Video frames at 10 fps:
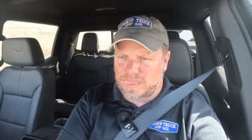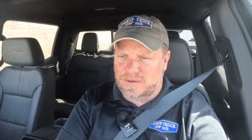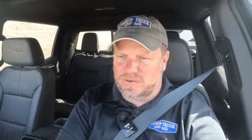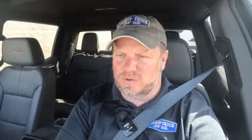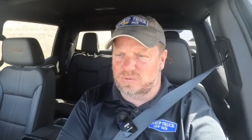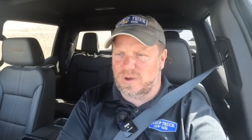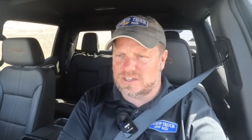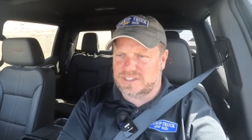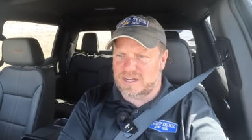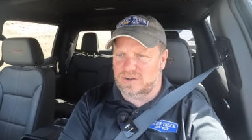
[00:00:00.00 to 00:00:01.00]
If you've
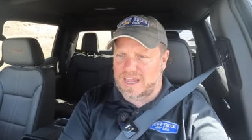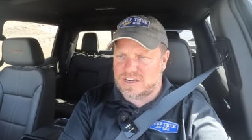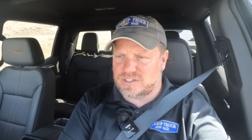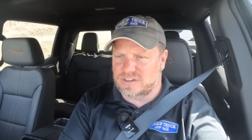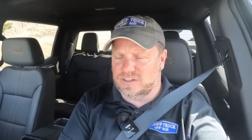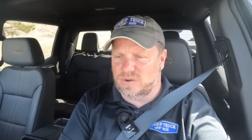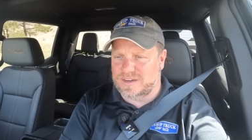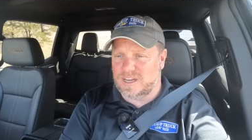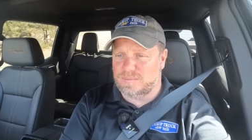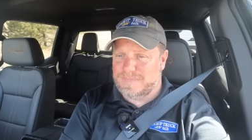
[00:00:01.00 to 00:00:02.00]
watched channel last year, you know I
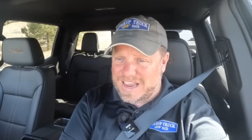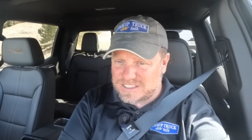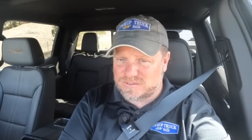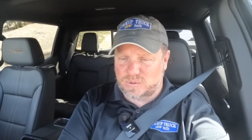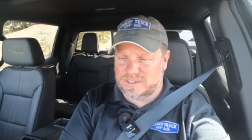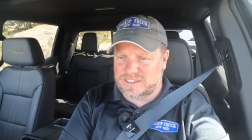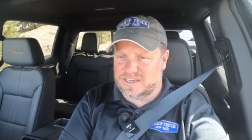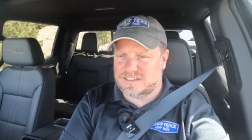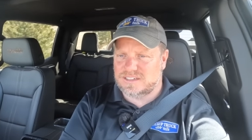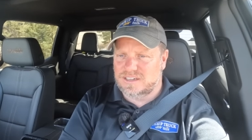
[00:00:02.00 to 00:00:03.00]
did a massive towing
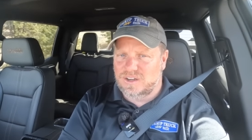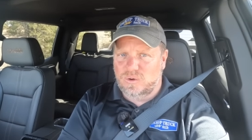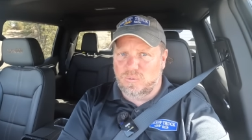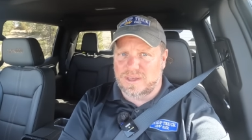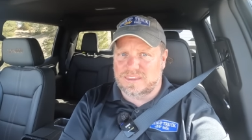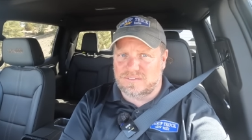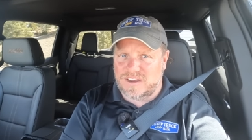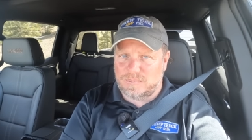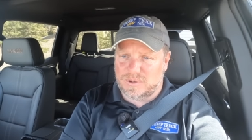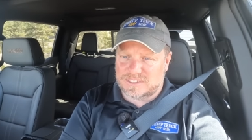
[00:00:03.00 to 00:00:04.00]
test with a
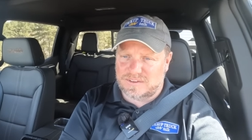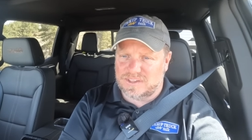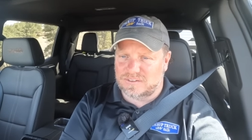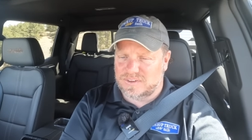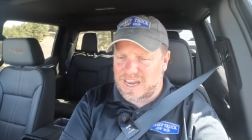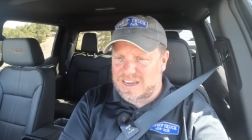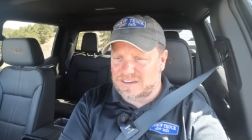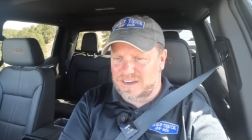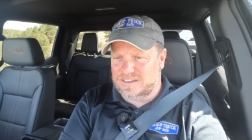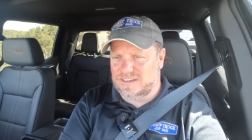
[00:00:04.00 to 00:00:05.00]
5.7 liter
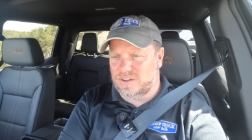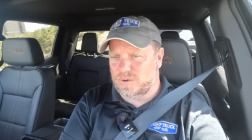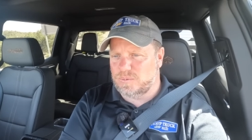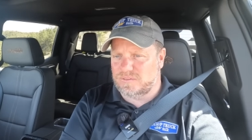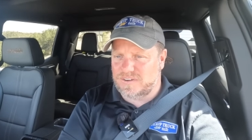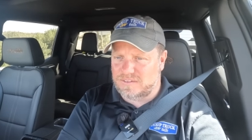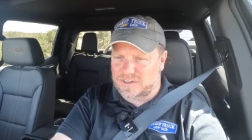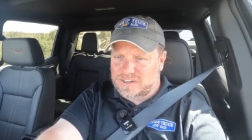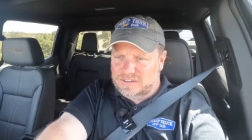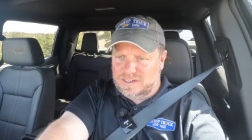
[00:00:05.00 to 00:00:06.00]
V8. I did a 3.5
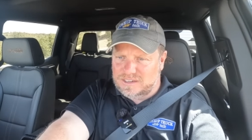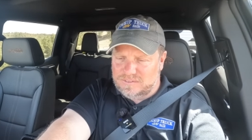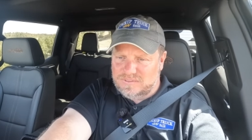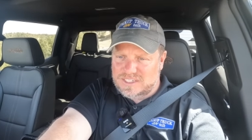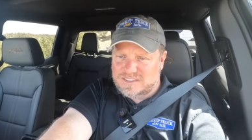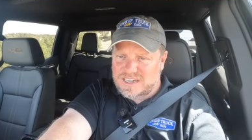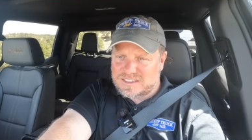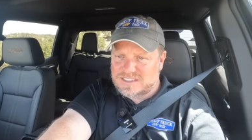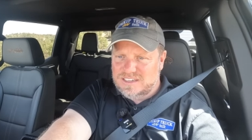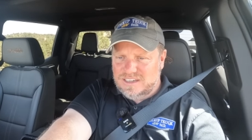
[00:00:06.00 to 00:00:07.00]
liter, like a
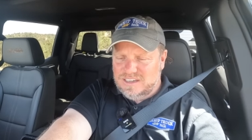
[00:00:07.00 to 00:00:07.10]
V6,